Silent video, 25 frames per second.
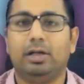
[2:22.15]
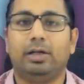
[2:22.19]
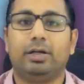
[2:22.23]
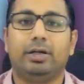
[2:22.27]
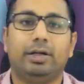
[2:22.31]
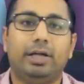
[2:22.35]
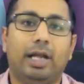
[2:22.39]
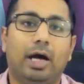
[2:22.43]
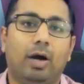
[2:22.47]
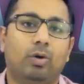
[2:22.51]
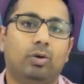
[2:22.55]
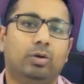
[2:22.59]

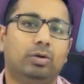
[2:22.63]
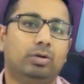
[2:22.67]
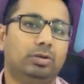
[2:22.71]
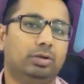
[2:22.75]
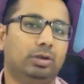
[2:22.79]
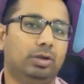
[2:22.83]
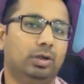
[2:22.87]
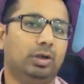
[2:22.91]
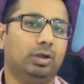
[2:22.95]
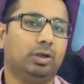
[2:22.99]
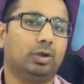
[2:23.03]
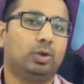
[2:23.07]
Now,
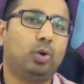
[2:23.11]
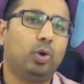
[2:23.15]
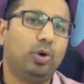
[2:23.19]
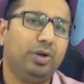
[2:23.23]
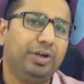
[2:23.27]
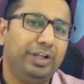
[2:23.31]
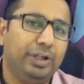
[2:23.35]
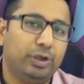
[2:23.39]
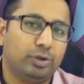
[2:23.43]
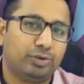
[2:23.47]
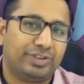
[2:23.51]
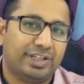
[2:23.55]

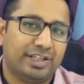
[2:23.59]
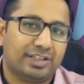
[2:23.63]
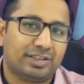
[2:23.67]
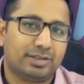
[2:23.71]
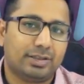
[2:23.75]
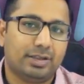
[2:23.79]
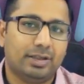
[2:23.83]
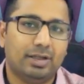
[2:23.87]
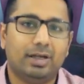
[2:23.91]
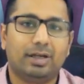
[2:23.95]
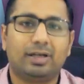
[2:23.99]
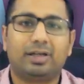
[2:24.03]
good news
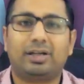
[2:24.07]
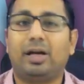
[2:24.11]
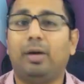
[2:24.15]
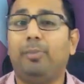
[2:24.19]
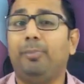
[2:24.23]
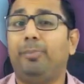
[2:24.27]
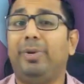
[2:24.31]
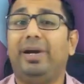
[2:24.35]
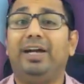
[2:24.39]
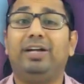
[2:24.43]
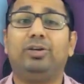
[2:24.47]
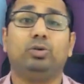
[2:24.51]
is,
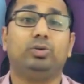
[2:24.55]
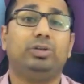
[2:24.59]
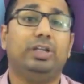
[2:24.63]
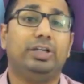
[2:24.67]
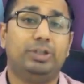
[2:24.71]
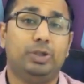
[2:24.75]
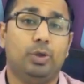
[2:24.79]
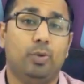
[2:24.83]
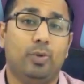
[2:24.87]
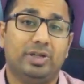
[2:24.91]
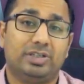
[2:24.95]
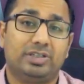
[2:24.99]
compared to
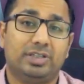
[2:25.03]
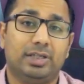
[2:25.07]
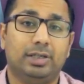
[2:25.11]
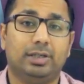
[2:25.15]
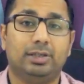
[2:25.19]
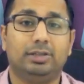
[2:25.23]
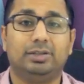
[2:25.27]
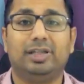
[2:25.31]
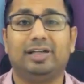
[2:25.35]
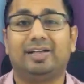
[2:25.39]
the USA,